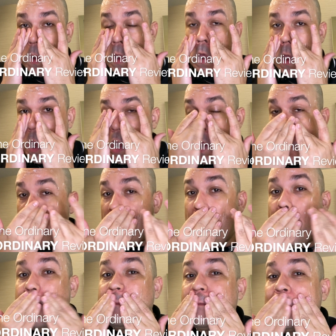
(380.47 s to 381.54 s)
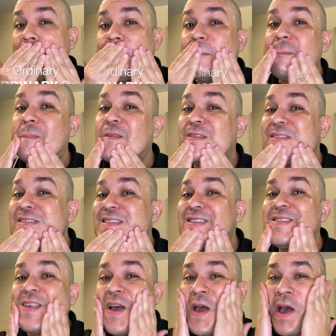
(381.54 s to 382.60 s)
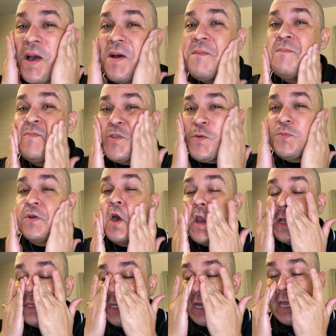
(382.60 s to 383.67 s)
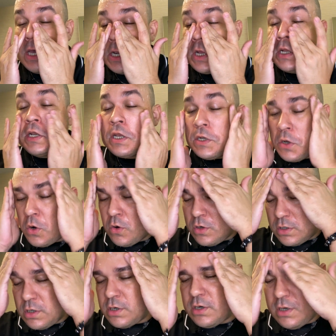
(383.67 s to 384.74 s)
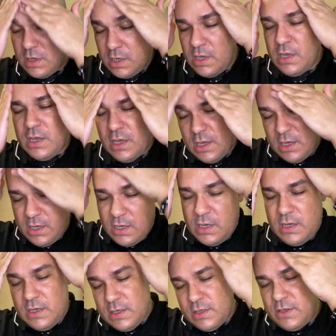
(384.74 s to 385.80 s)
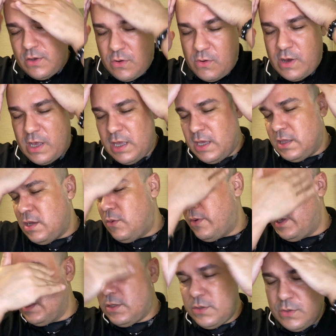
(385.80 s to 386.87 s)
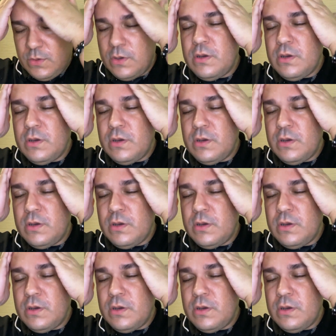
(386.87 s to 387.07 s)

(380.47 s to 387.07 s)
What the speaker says: I have some new products that I got in an order, so I cannot wait to